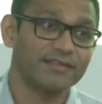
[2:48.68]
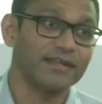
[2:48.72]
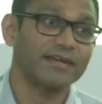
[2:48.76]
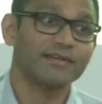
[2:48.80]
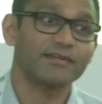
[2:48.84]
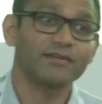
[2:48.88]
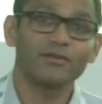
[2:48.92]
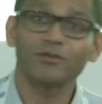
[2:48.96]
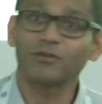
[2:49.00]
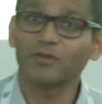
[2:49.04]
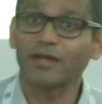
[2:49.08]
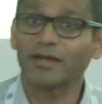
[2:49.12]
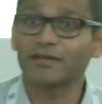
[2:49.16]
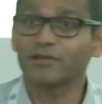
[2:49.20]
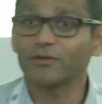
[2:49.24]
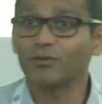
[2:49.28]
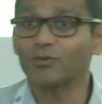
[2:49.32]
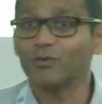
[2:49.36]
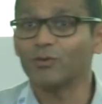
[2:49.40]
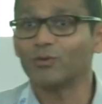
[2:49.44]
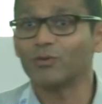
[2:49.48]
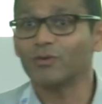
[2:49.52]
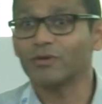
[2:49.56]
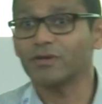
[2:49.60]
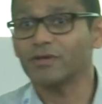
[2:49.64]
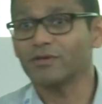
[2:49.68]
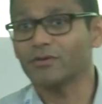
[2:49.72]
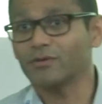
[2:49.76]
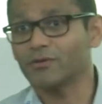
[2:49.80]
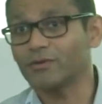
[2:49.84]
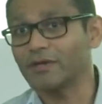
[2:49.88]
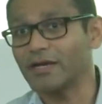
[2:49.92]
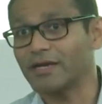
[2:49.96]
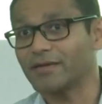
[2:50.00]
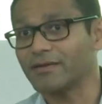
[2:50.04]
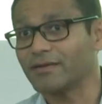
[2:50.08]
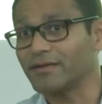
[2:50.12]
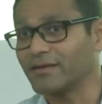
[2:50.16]
that you
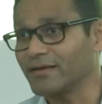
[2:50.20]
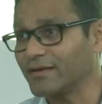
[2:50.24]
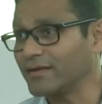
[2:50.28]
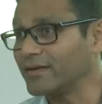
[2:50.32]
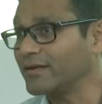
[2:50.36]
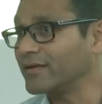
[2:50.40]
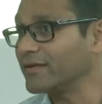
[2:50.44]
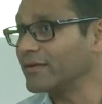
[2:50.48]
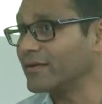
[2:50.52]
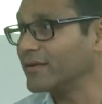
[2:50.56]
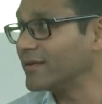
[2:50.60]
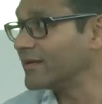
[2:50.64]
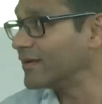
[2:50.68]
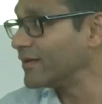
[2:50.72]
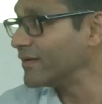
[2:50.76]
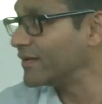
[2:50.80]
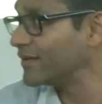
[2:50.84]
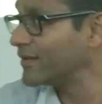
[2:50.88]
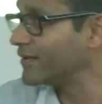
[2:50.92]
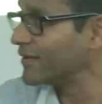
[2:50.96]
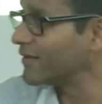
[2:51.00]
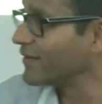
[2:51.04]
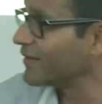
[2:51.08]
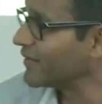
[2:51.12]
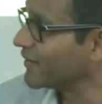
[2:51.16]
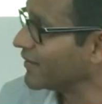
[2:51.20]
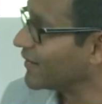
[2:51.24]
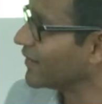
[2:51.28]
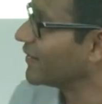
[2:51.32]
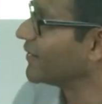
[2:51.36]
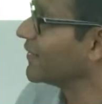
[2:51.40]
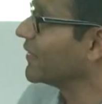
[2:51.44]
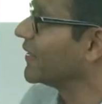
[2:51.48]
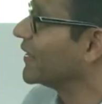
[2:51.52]
get in an